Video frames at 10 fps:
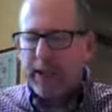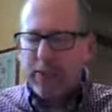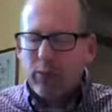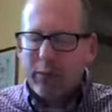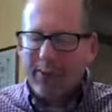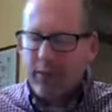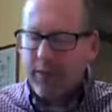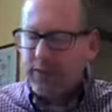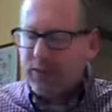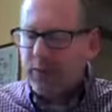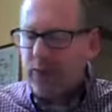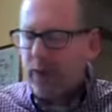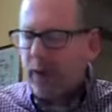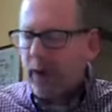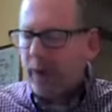even when life
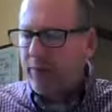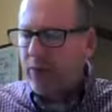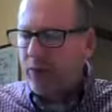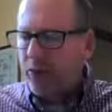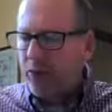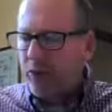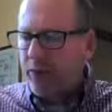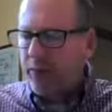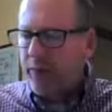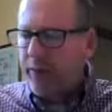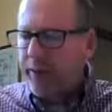seems so out of control.